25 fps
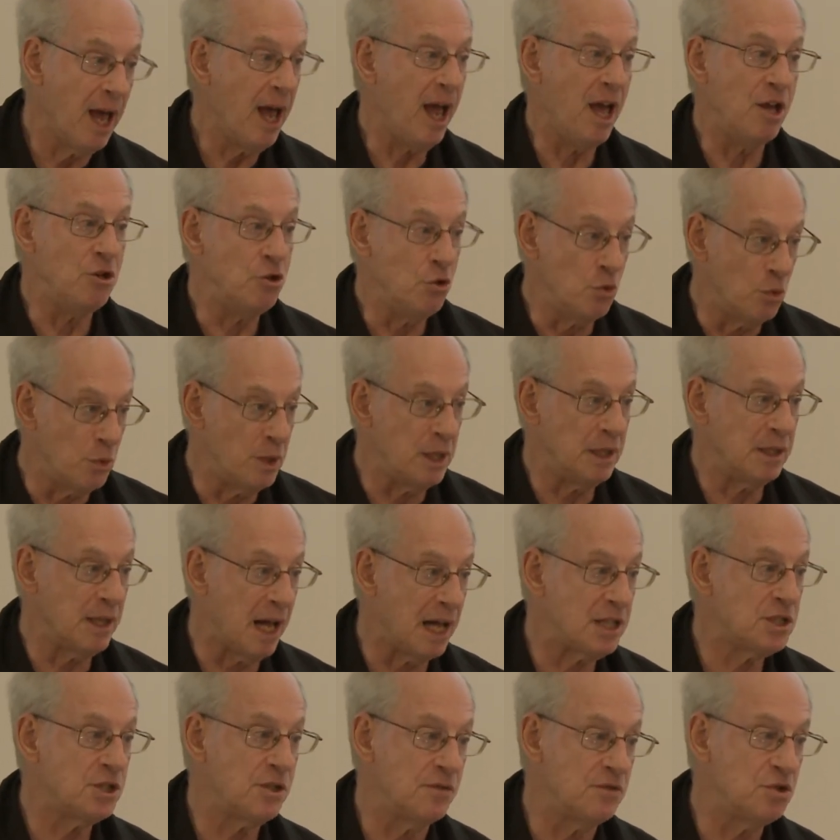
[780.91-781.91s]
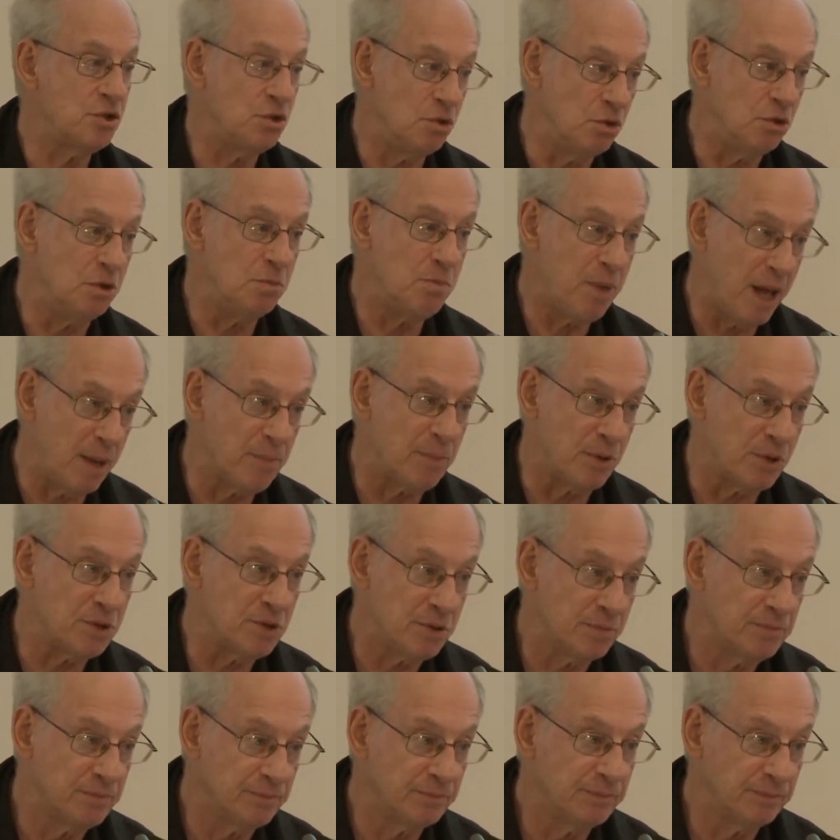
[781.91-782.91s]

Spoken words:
and you read lots of student papers.